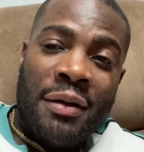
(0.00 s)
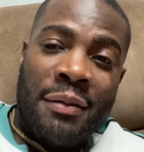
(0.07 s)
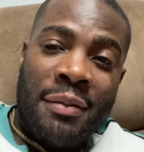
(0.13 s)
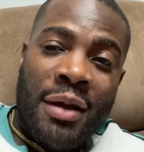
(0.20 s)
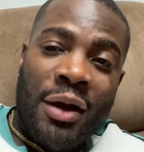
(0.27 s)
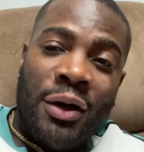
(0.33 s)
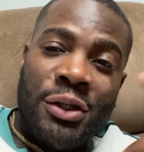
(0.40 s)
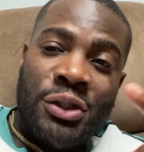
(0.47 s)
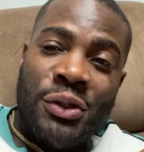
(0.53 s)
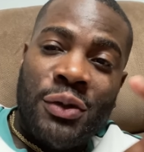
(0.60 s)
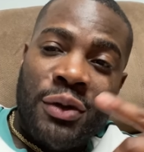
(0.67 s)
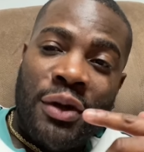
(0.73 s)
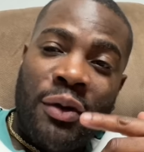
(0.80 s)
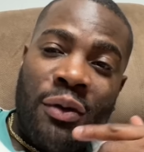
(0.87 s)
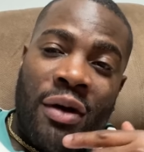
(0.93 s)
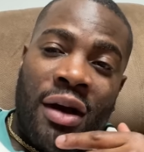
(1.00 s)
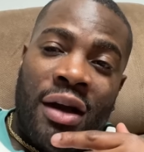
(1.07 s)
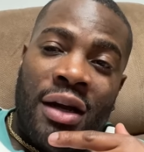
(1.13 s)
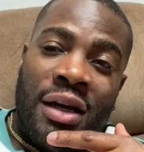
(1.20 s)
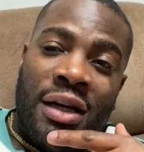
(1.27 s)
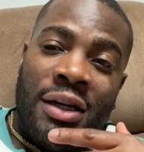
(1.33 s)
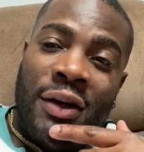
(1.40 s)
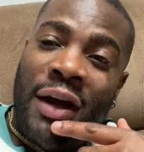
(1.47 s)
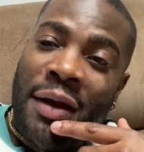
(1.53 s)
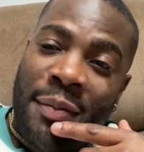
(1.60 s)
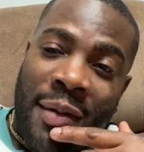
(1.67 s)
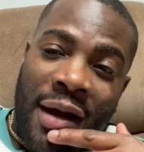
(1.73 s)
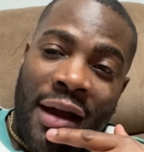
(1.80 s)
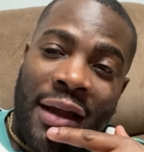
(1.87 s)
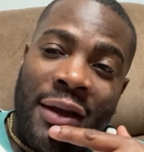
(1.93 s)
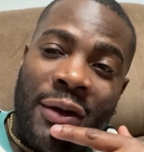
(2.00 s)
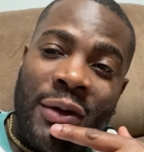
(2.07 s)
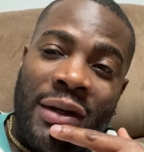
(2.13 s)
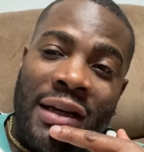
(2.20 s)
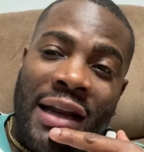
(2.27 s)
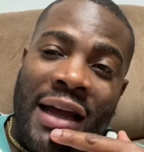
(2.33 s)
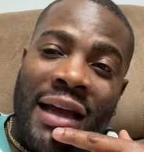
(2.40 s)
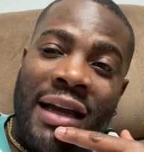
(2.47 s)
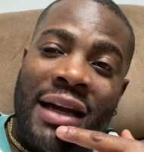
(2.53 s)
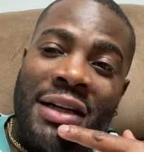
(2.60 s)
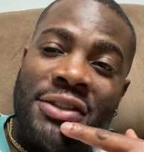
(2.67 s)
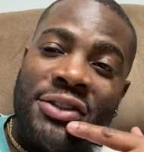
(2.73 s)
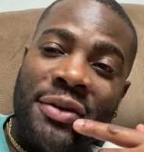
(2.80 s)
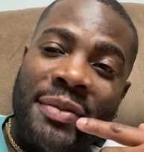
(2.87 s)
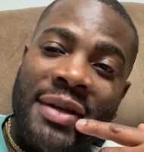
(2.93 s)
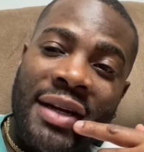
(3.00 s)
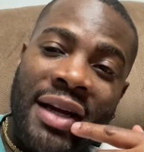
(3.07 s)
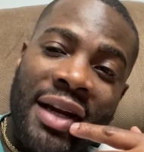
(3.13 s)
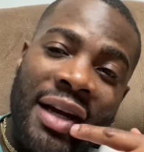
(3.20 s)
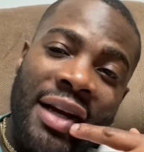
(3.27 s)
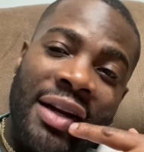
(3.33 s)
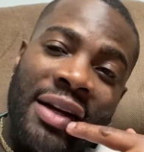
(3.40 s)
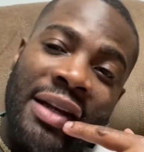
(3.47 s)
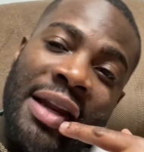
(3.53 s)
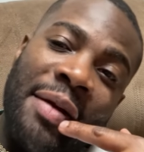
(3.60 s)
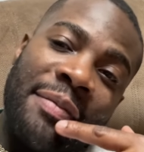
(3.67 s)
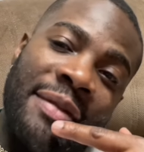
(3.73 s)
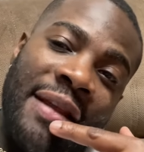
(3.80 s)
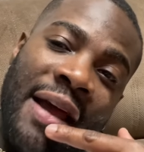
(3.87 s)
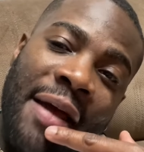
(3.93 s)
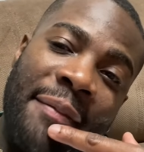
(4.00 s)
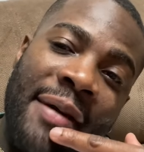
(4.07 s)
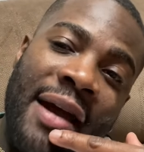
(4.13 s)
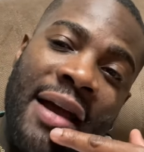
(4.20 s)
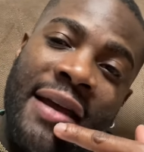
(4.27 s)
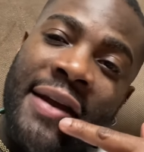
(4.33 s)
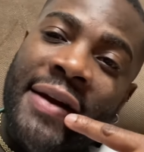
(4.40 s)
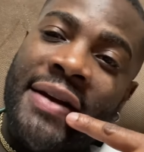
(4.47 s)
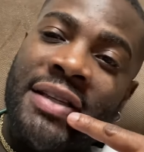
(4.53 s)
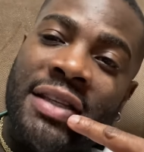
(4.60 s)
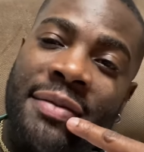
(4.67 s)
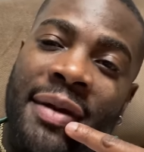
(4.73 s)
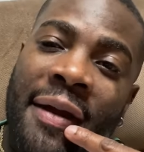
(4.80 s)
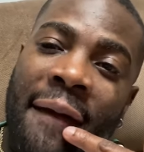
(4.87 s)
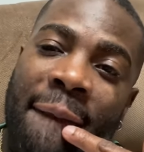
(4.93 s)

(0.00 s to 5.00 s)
I'm going to show you what grand market look like at Jamaica. Them time of year, you see me?